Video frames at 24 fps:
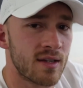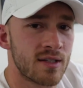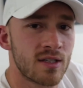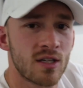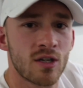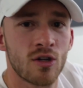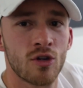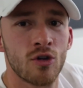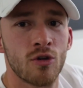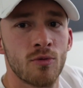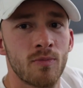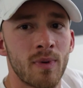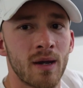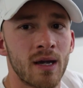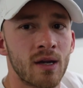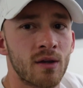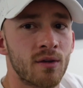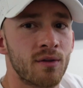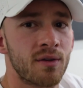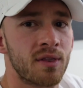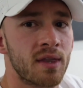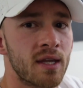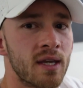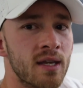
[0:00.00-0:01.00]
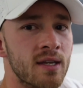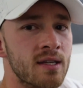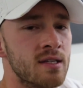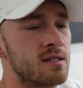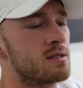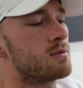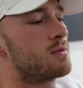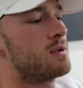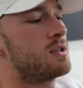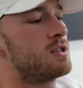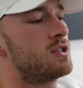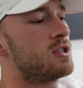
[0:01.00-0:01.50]
Two bagel
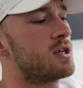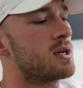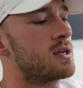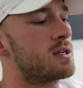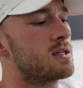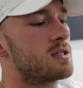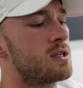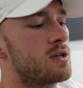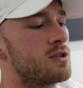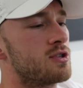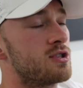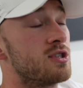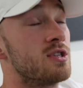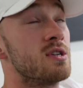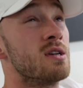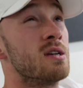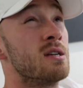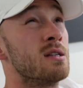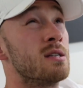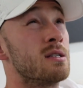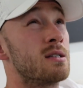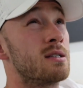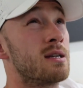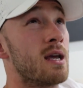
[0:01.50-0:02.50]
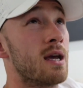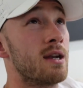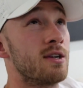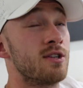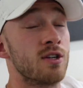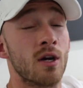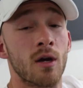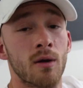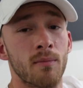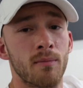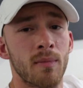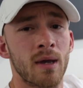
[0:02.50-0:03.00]
thins with chicken sausages,
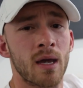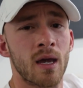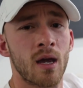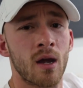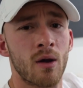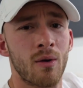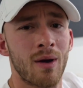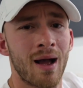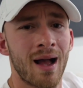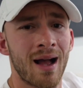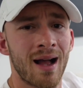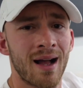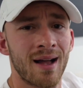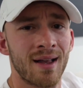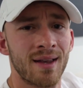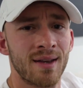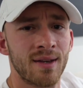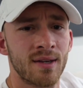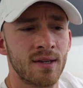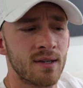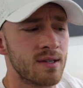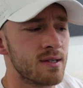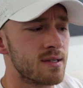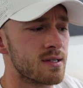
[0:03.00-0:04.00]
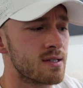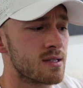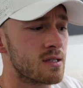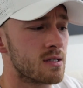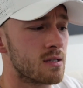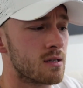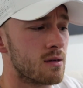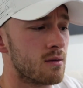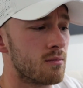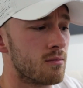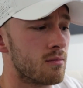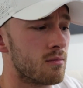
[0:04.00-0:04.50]
ketchup, mayo, and
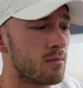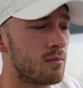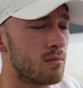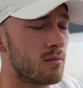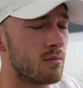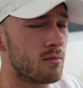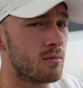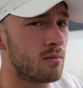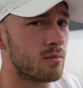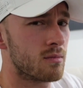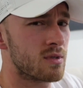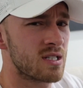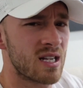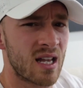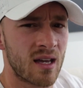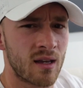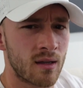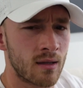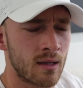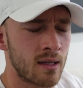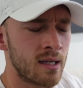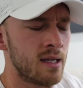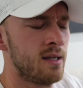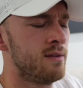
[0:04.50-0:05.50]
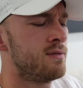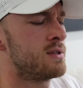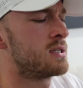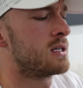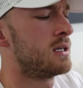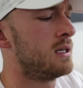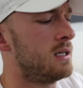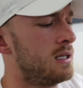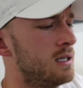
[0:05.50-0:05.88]
some salad leaves,